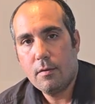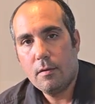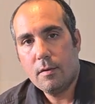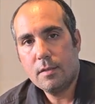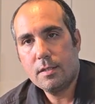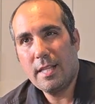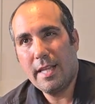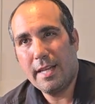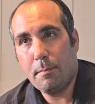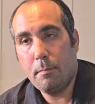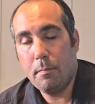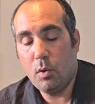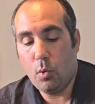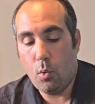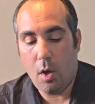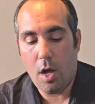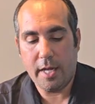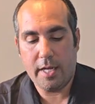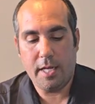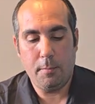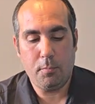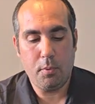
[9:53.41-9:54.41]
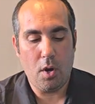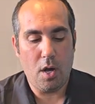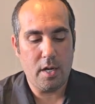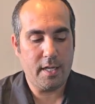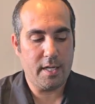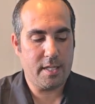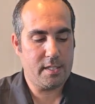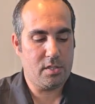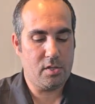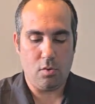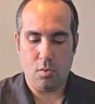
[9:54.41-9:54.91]
It's like Milwaukee
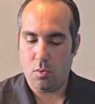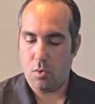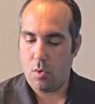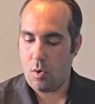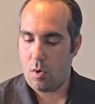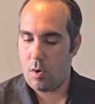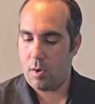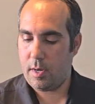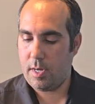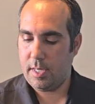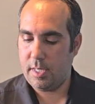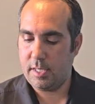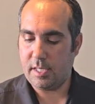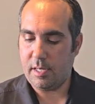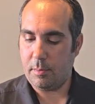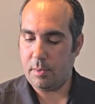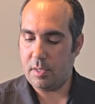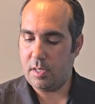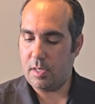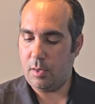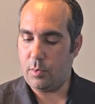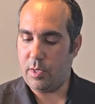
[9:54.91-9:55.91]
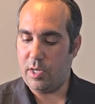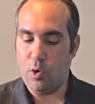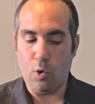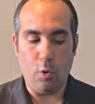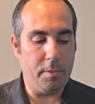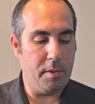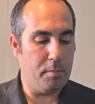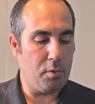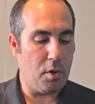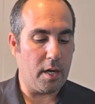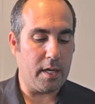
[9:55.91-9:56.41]
products or some of the
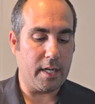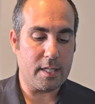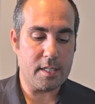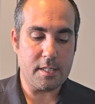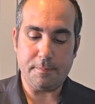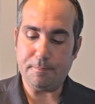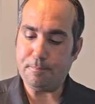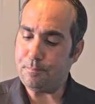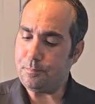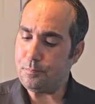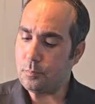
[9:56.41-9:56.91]
Ryobi products.